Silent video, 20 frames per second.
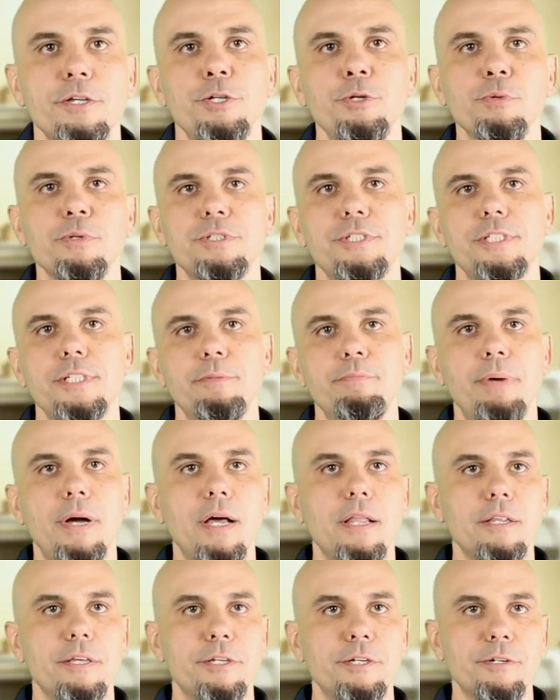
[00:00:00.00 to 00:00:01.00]
You'll see
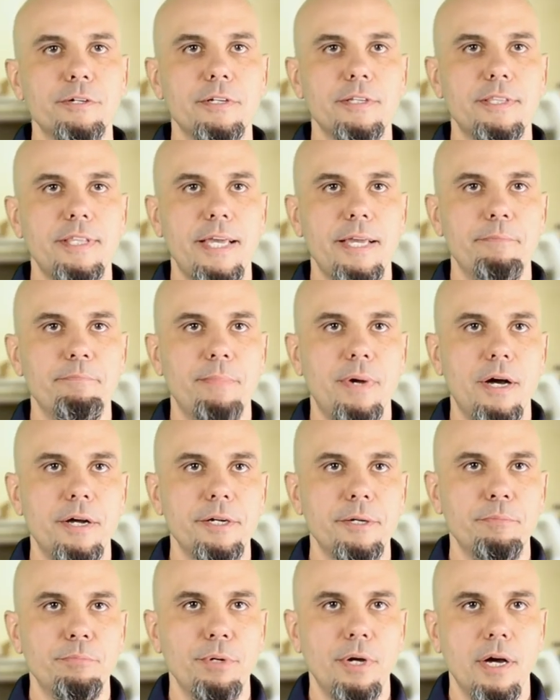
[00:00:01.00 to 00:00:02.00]
polyurethane
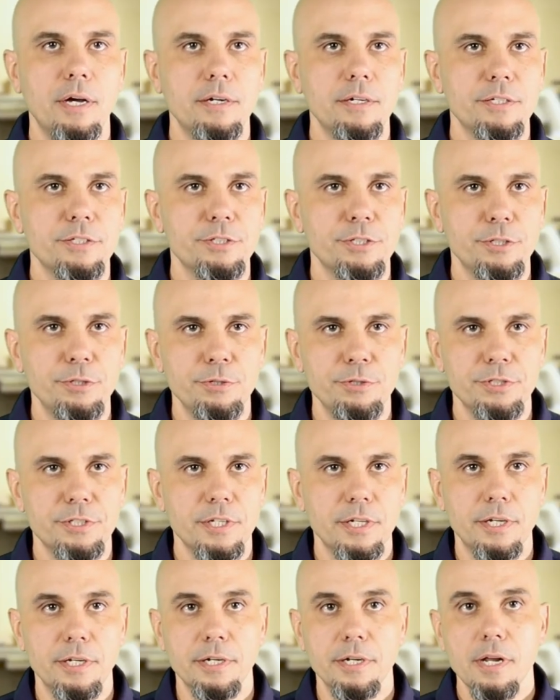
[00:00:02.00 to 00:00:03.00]
bonded products used
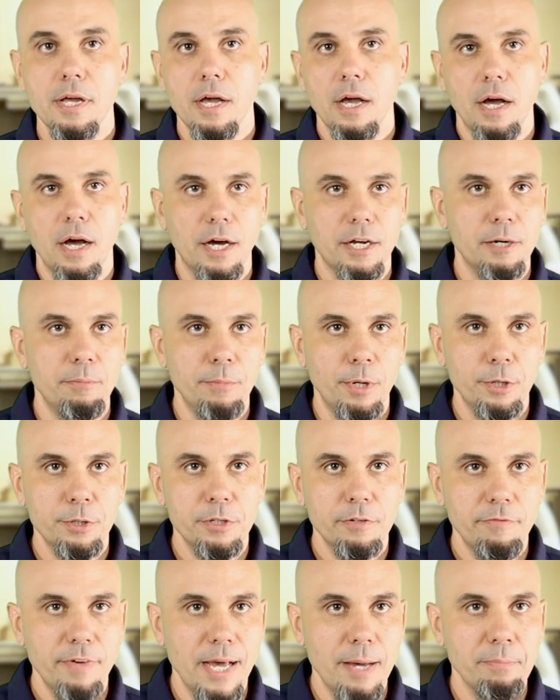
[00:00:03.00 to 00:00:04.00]
in
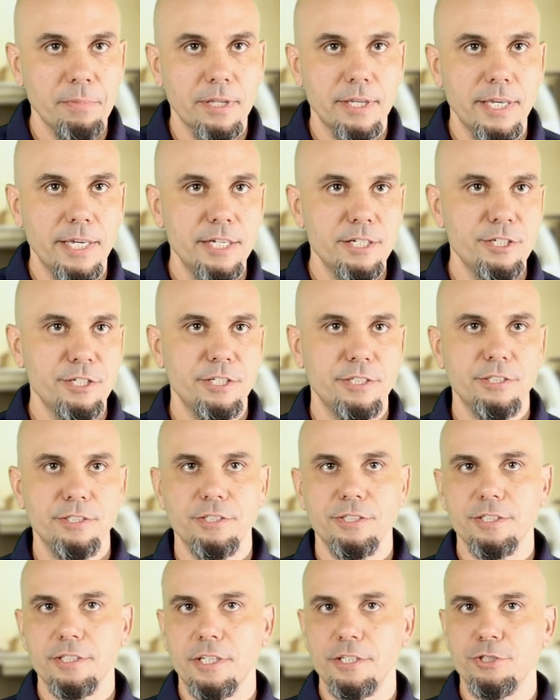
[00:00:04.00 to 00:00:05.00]
automotive
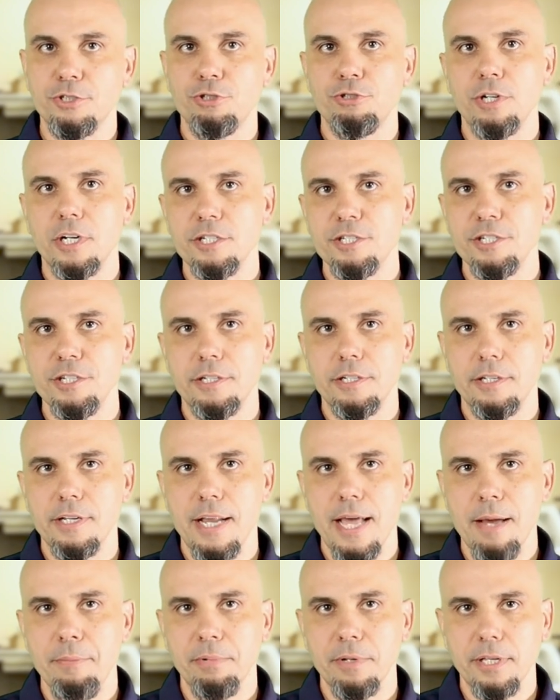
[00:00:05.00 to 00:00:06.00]
applications, construction
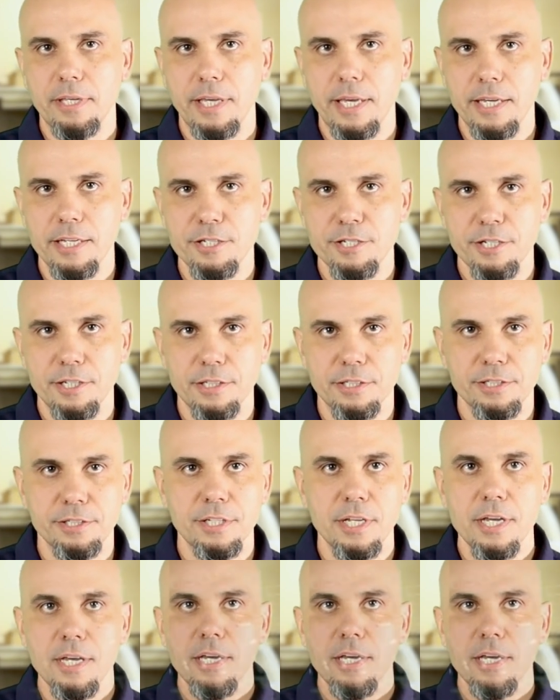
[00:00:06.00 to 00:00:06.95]
applications,